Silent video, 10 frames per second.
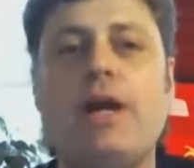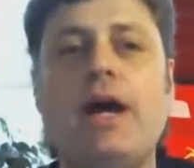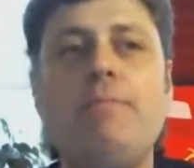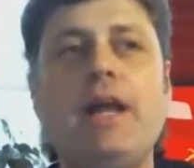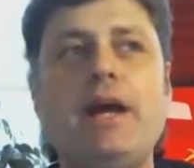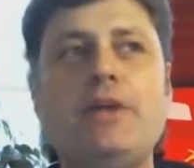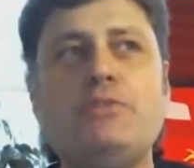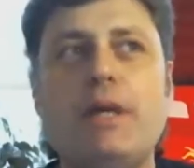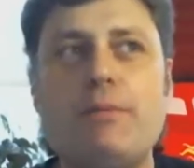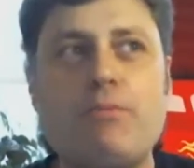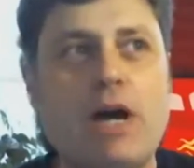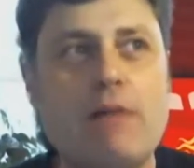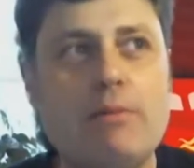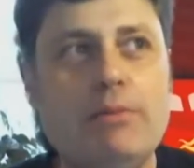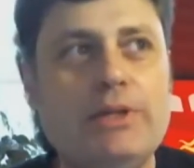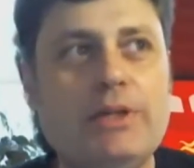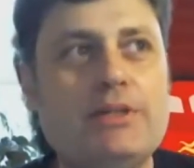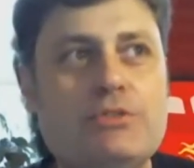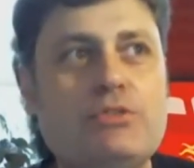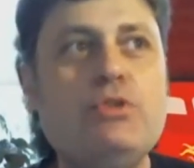and I bet I spent probably